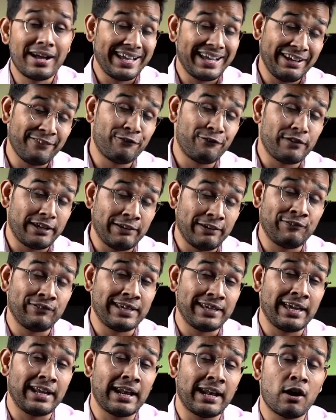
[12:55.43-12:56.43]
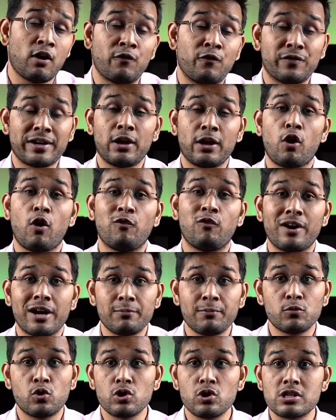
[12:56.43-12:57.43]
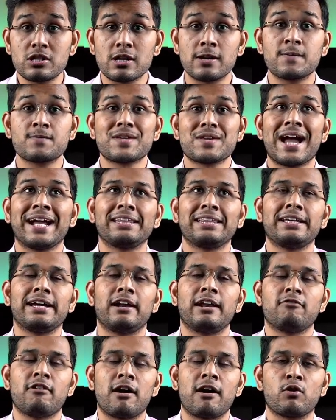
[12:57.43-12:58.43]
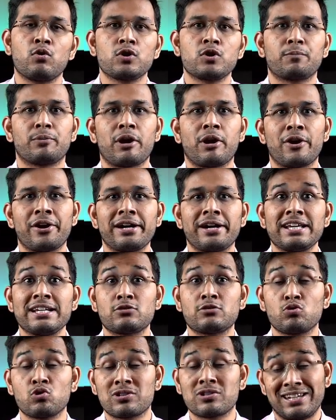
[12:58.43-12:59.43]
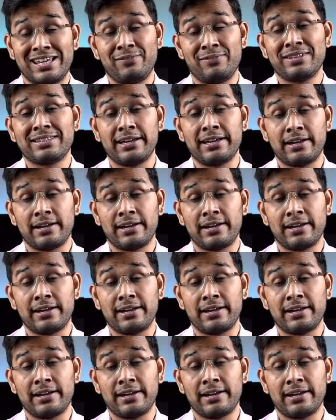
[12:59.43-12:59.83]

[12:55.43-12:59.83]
If Kerala can offer him good terms, I think Alvaro's priority is to stay with